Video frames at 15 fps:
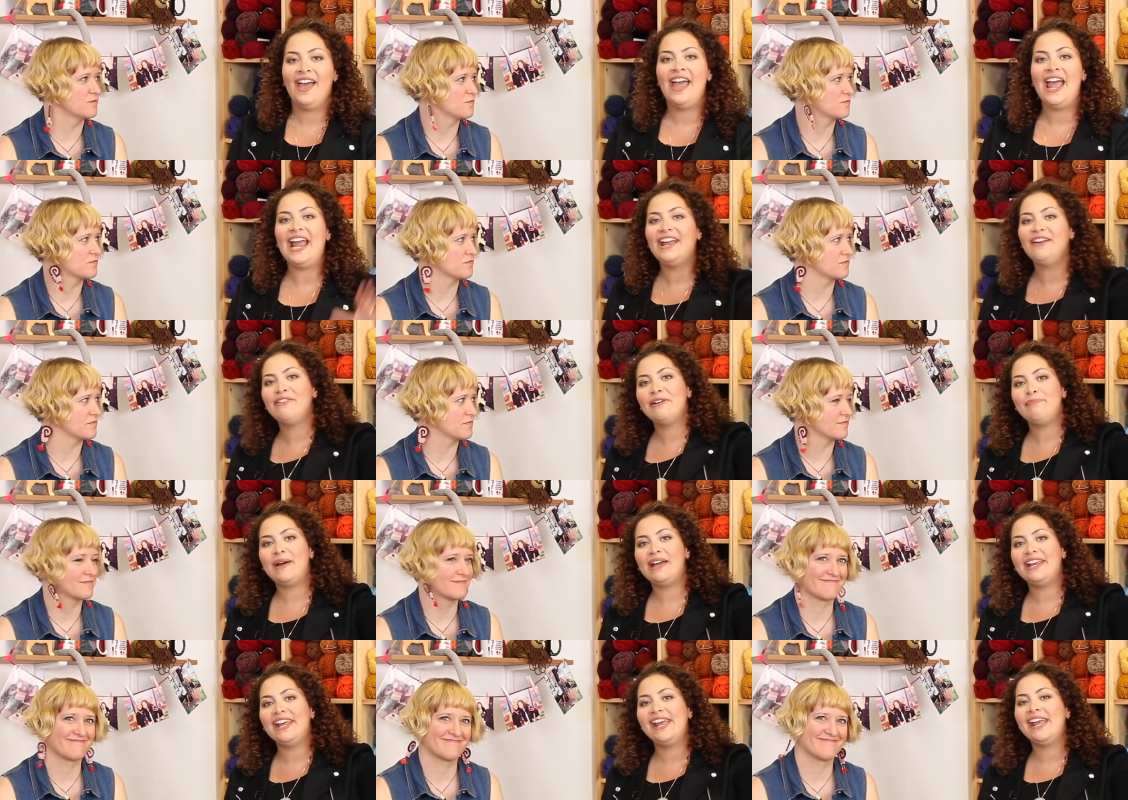Speaker 1: Hey
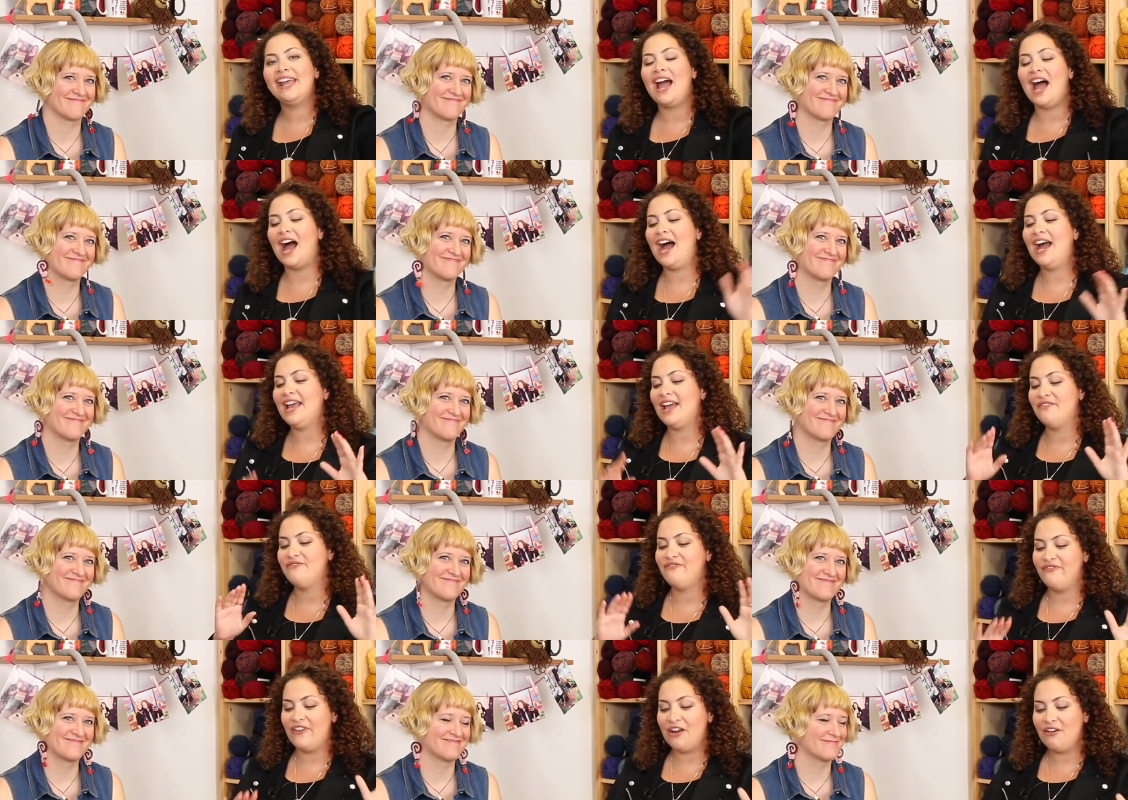everybody, I
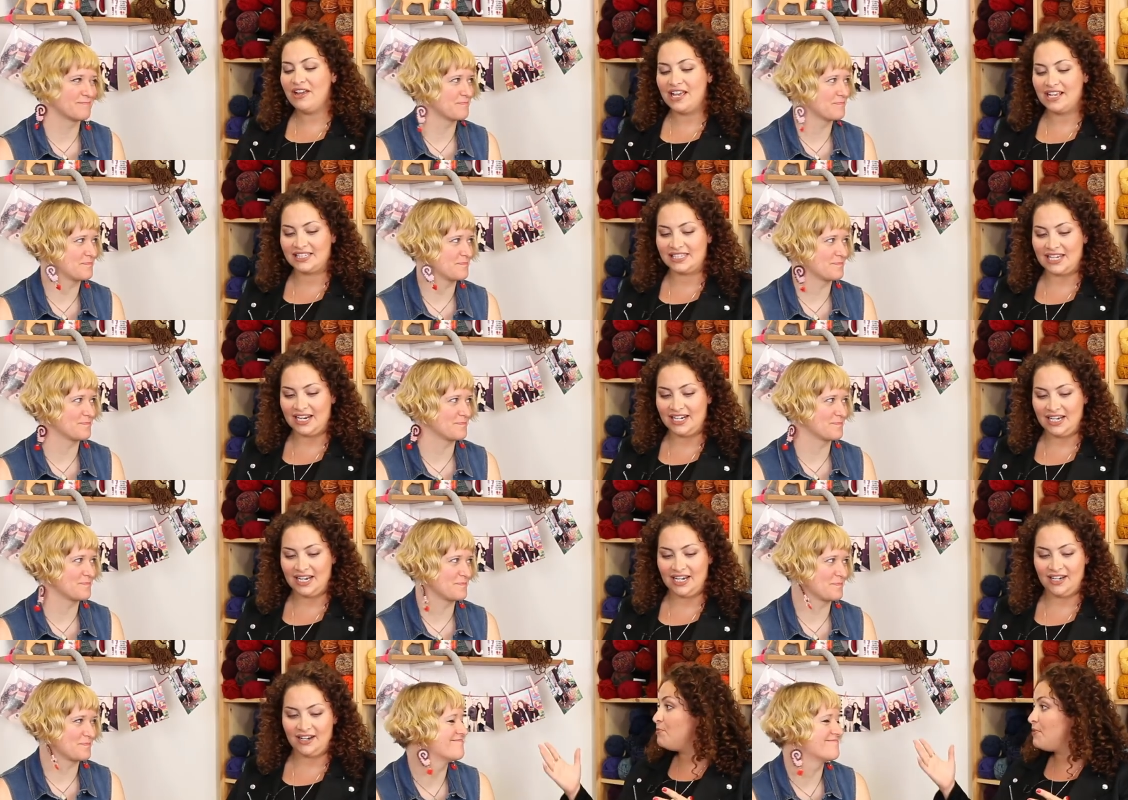am very
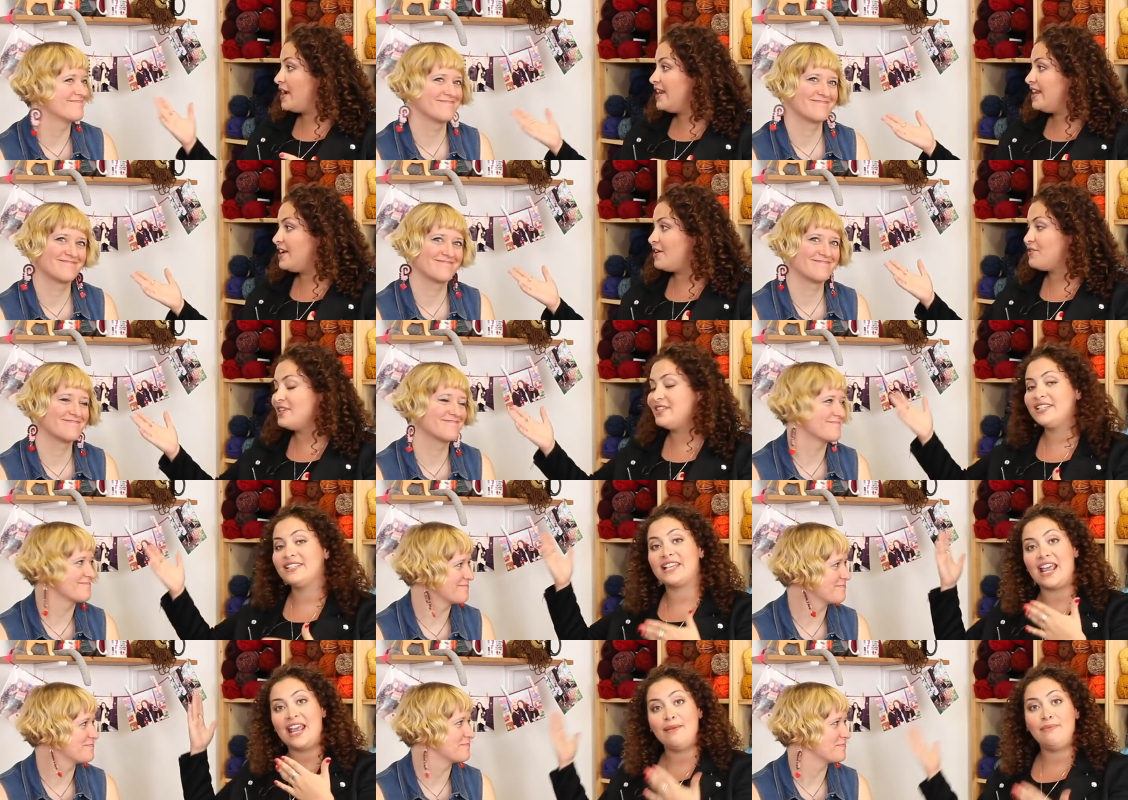excited. Right here, this
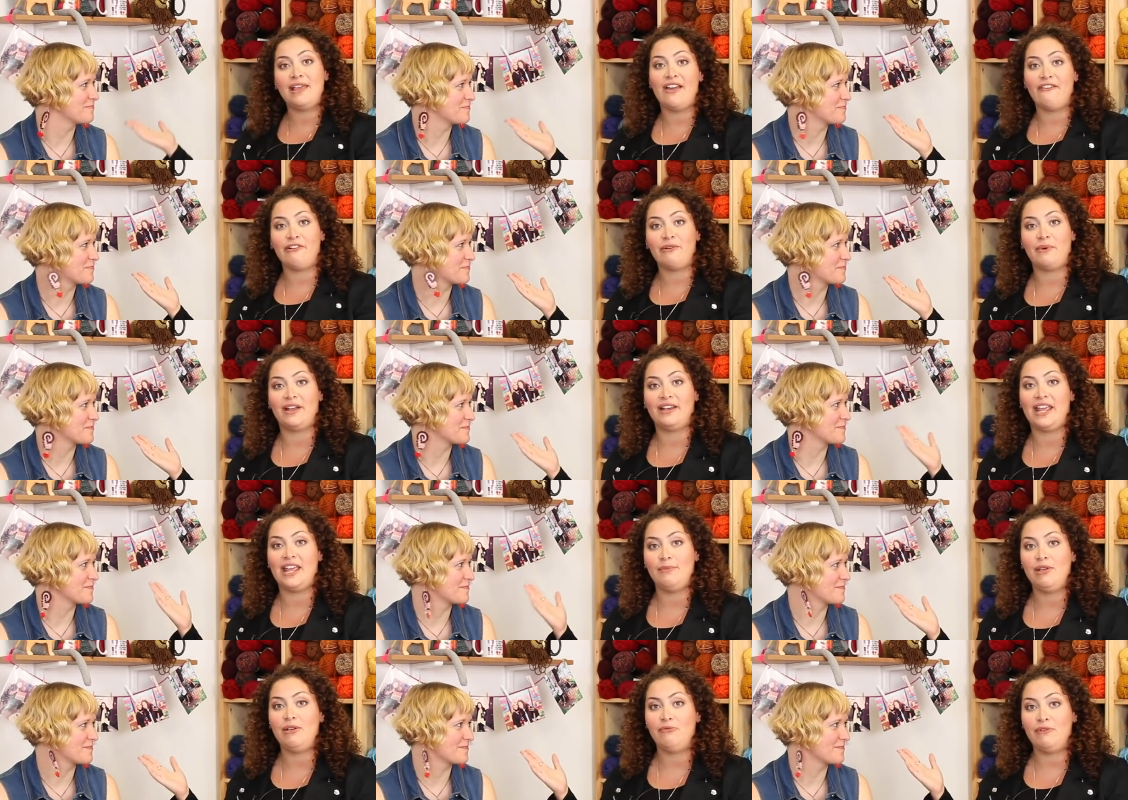is Amy, everyone,
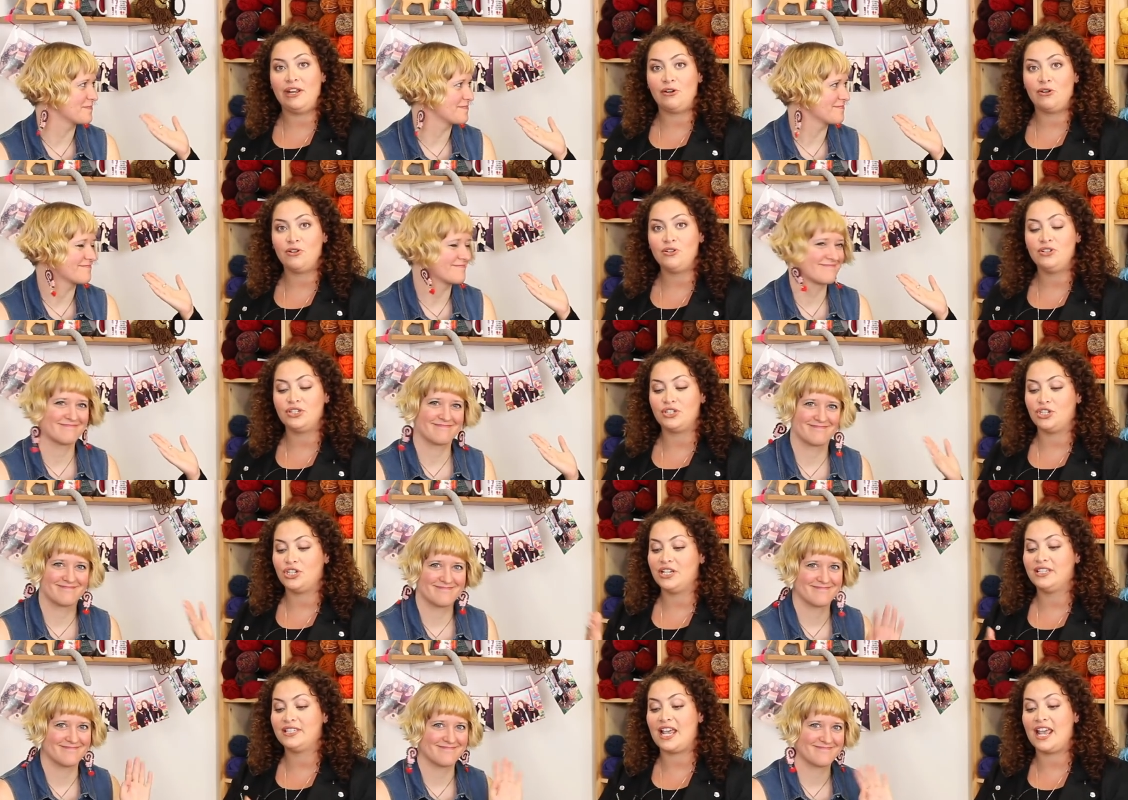Amy Reeders.
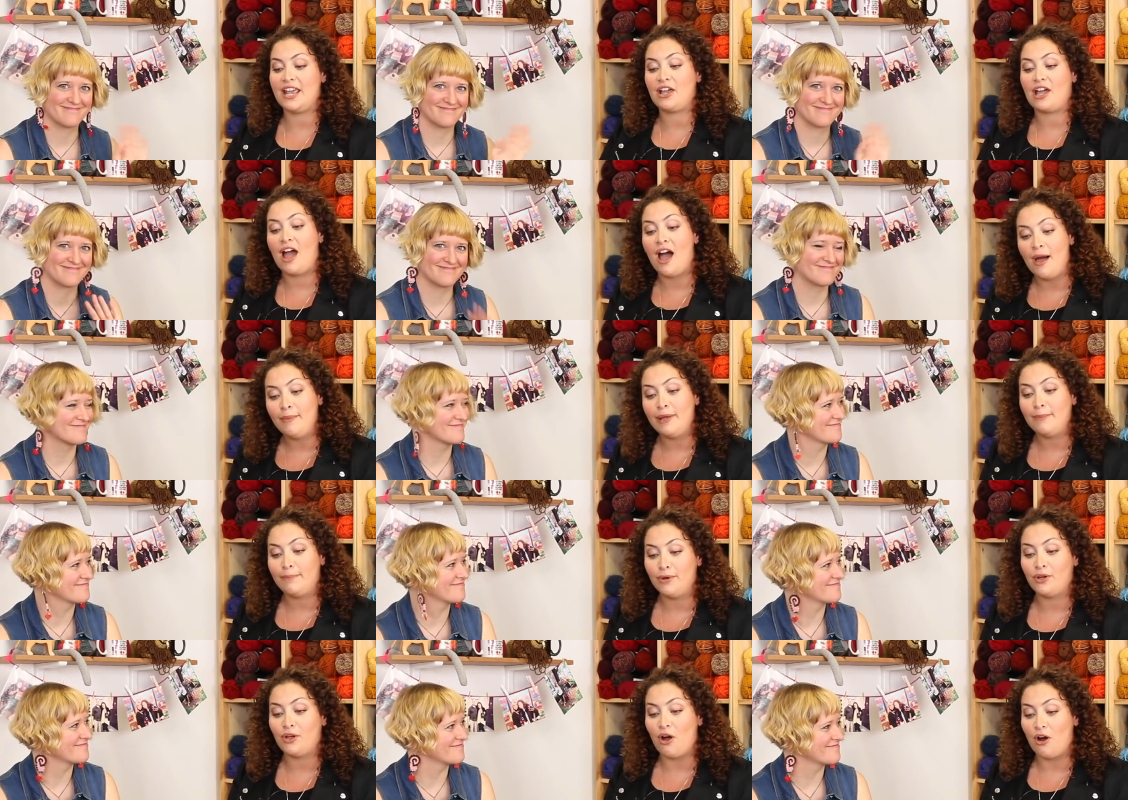She is a comic
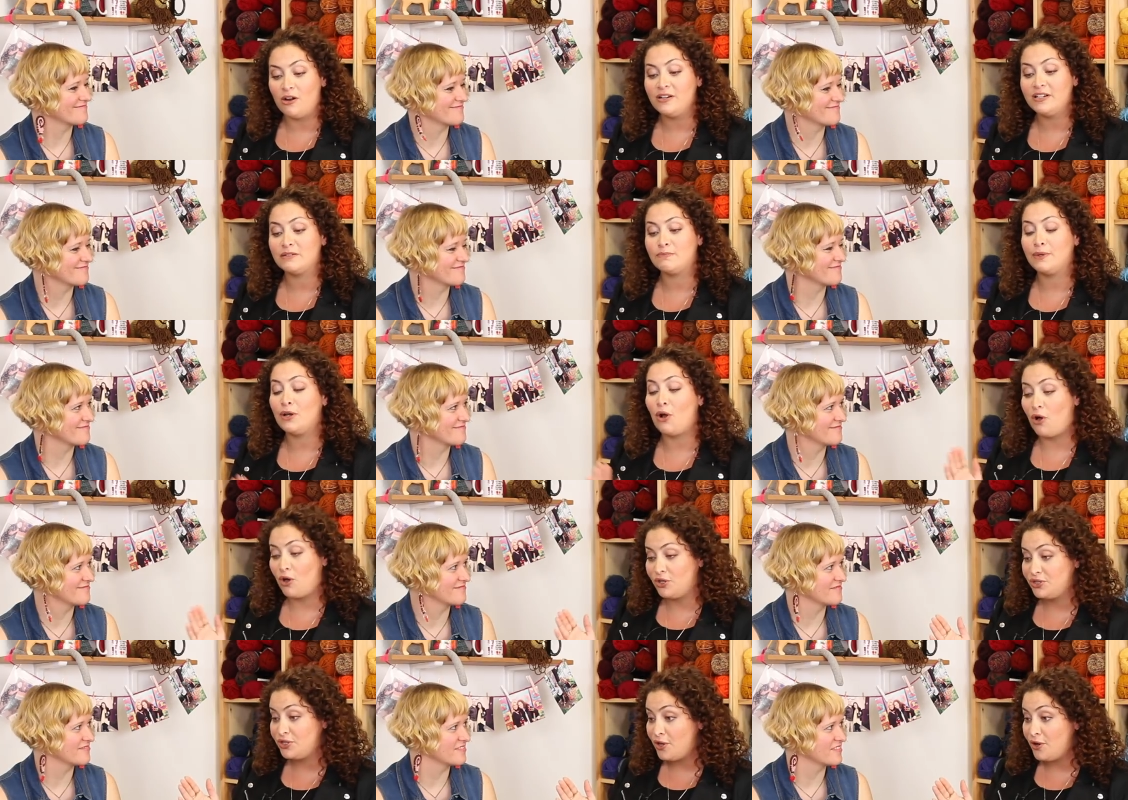book artist, but
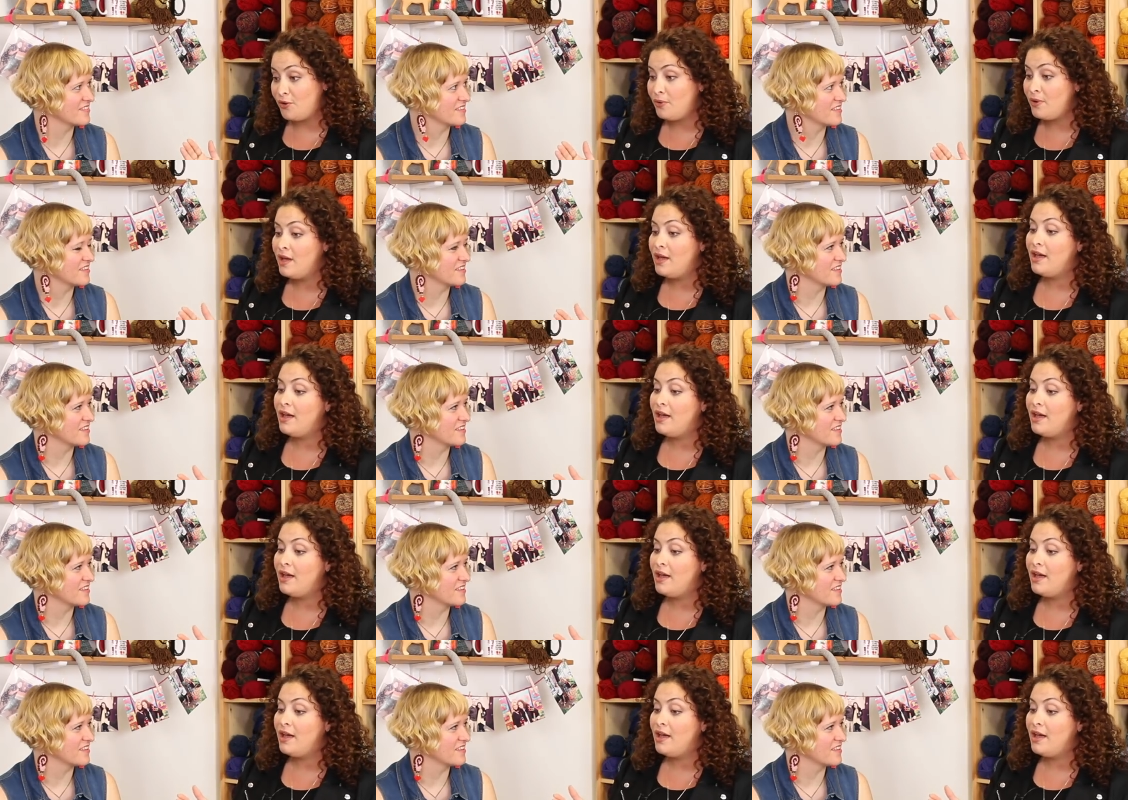also